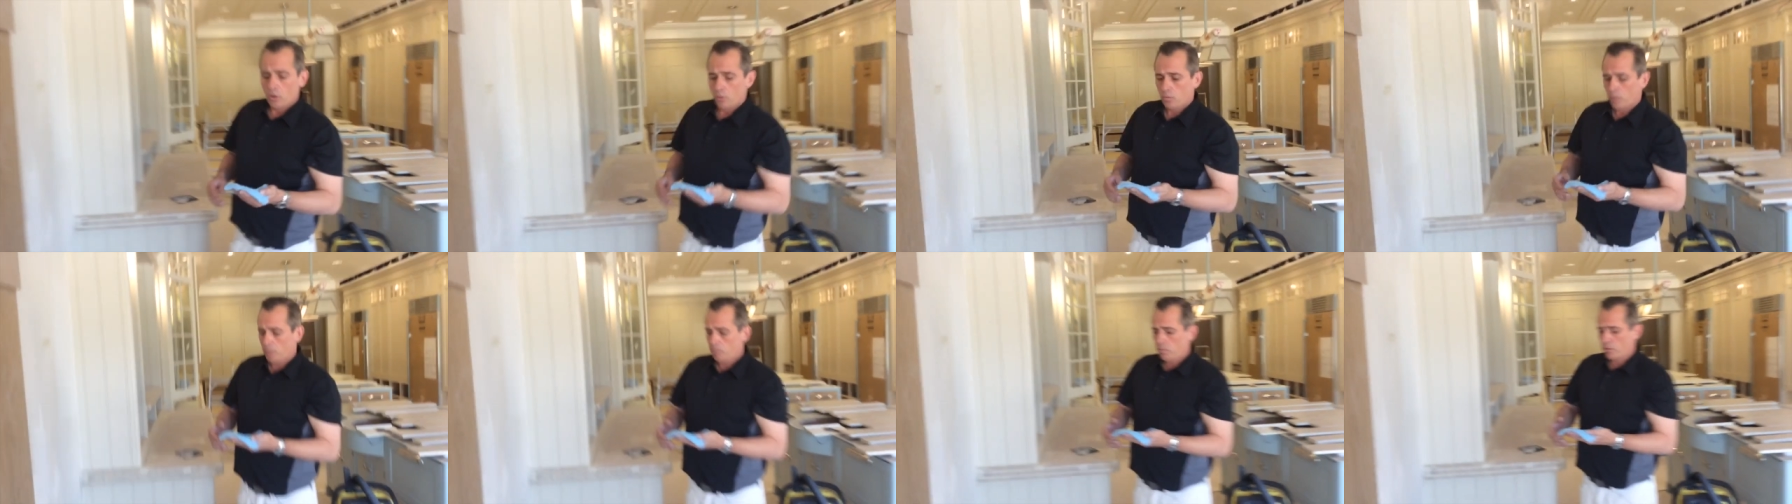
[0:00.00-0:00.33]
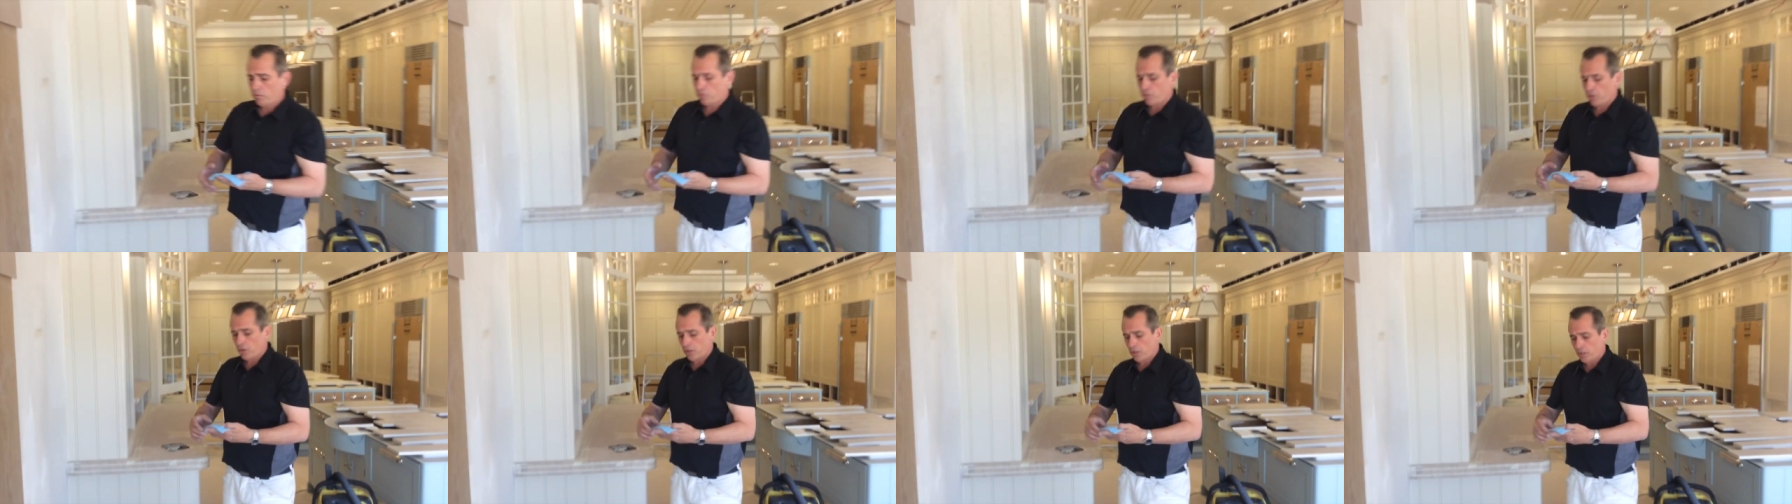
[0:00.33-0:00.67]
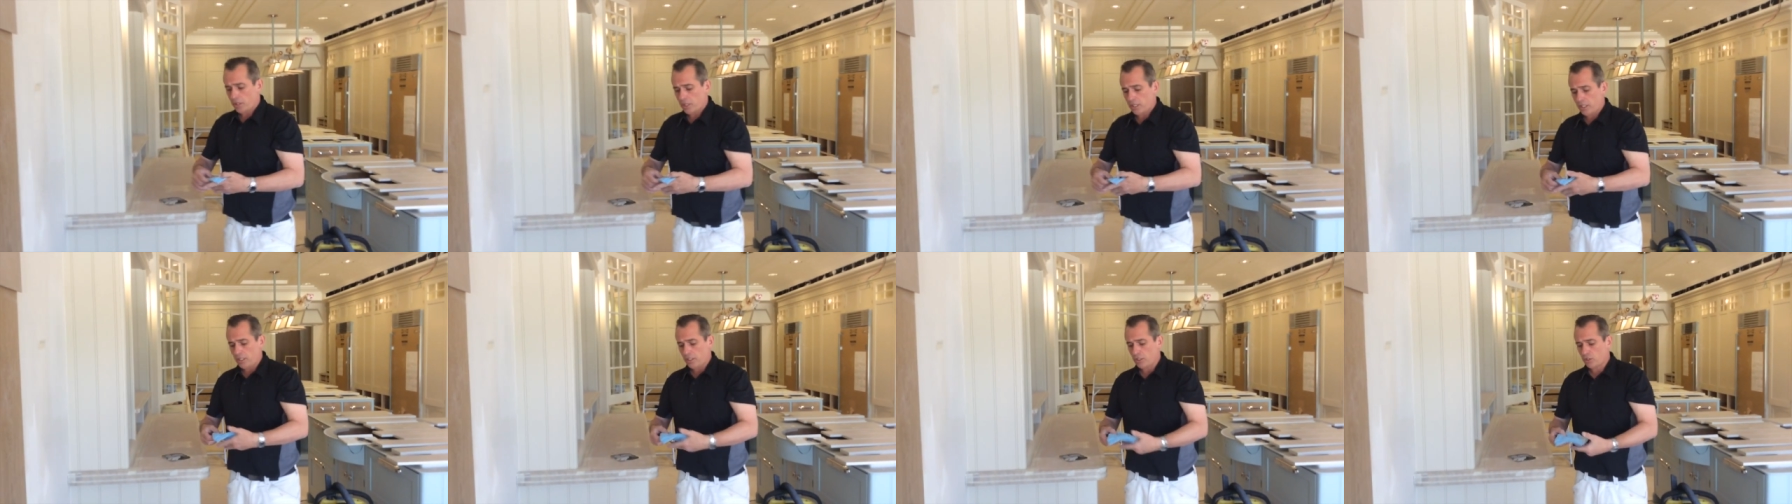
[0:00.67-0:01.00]
We
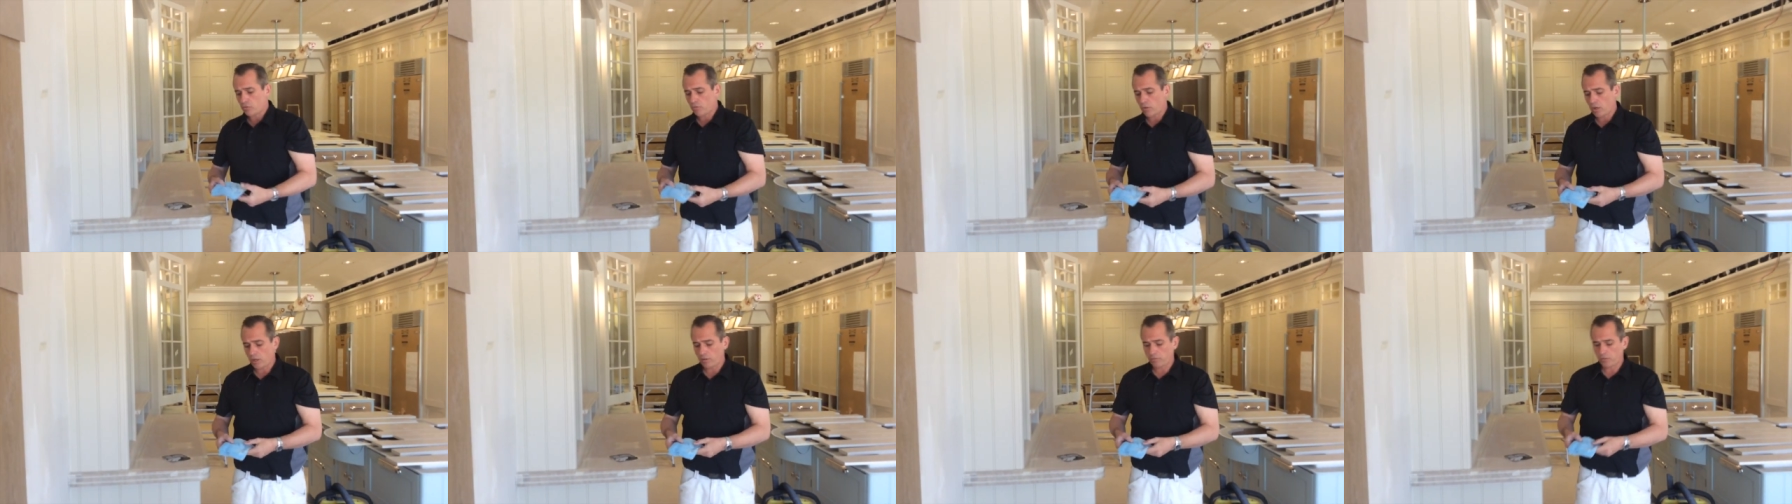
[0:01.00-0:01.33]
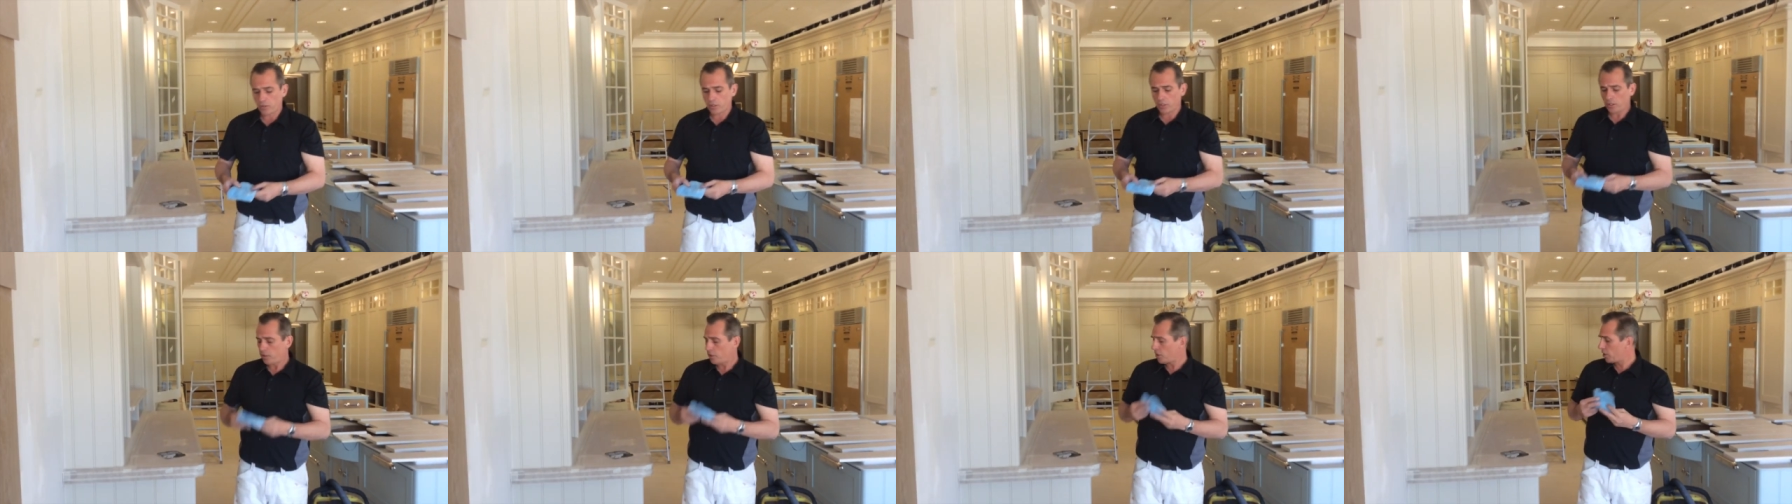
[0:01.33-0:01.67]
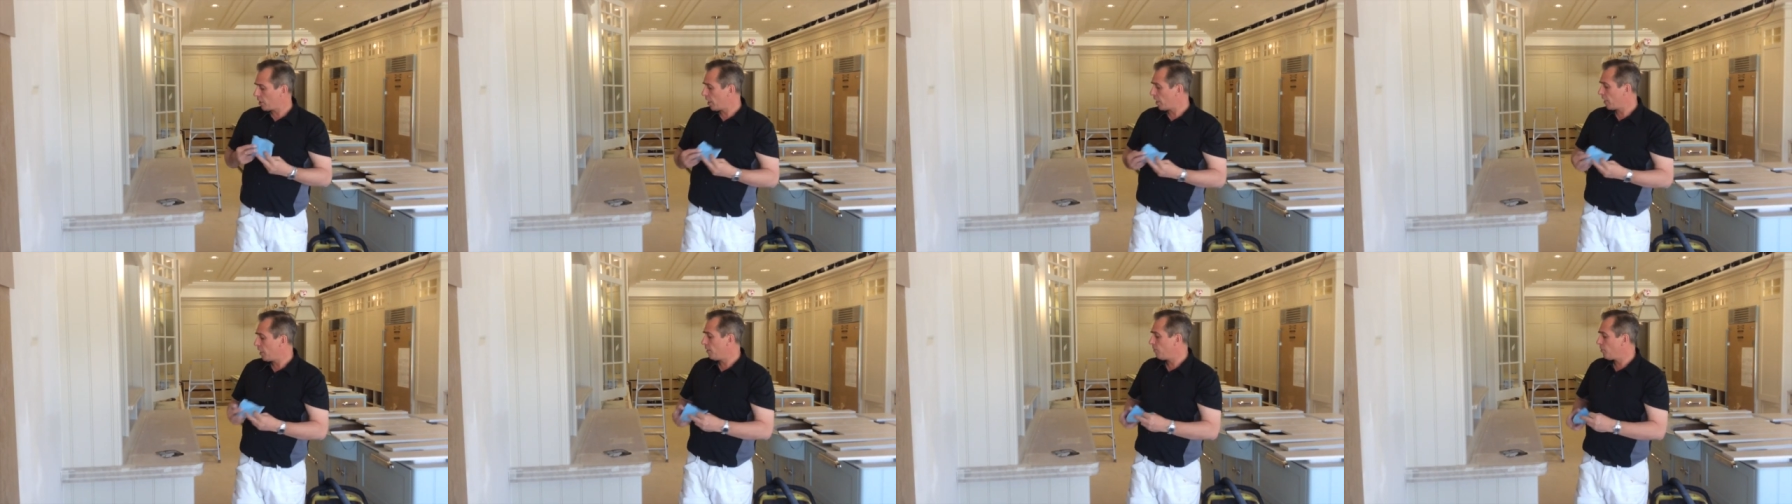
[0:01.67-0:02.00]
prefer these rather than,
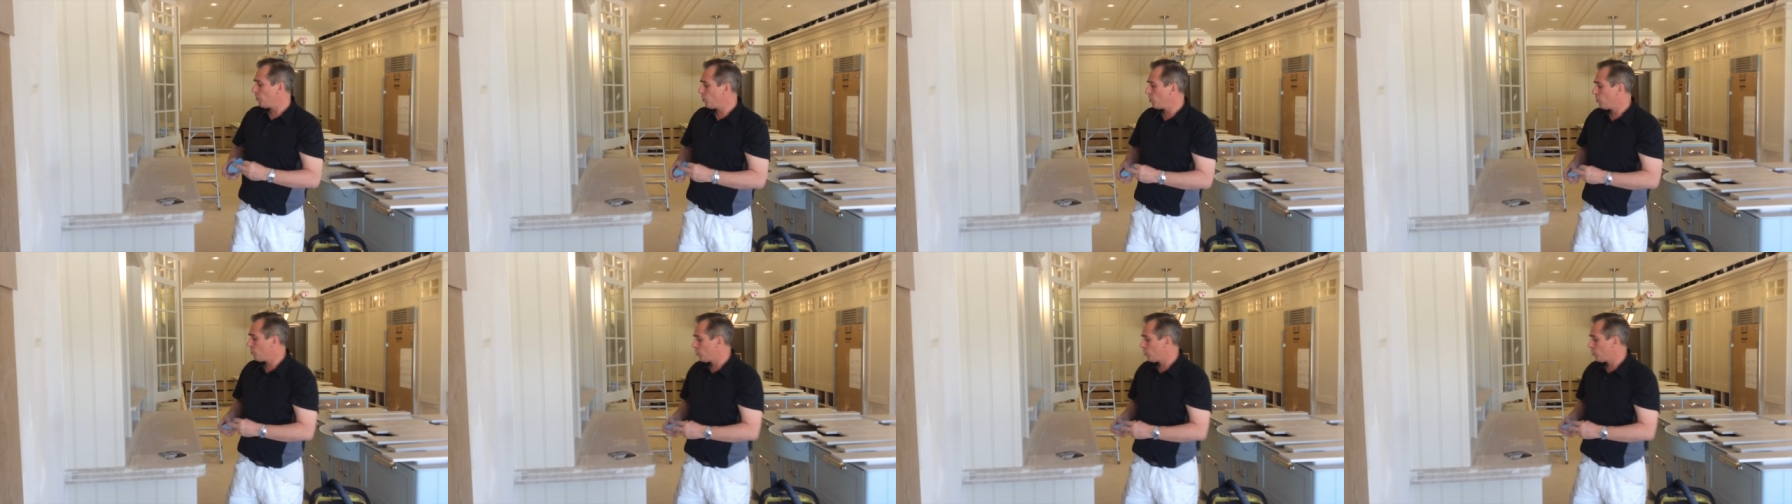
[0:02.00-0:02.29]
say, even